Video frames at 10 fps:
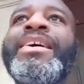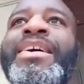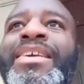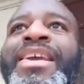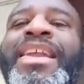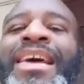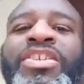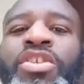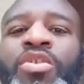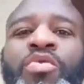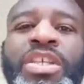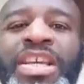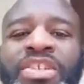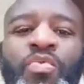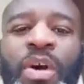again, I just use
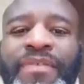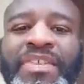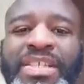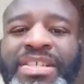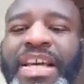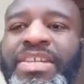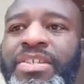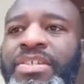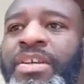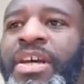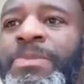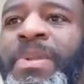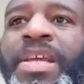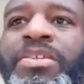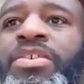each one of these sections to
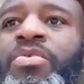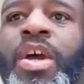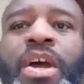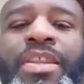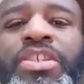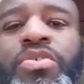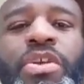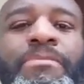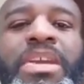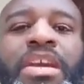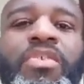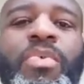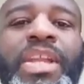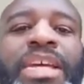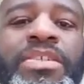explain to you that you can be in a
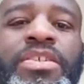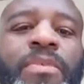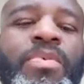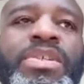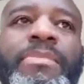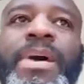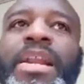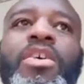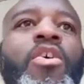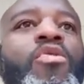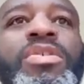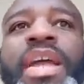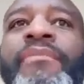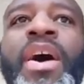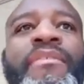relationship with somebody whose
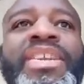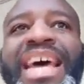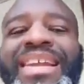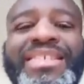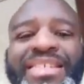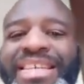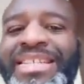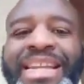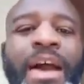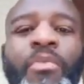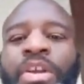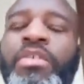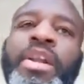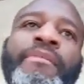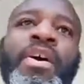level of analysis is not where your
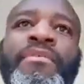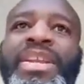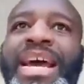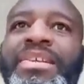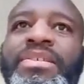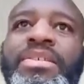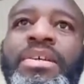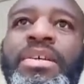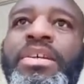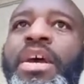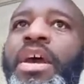level of analysis is.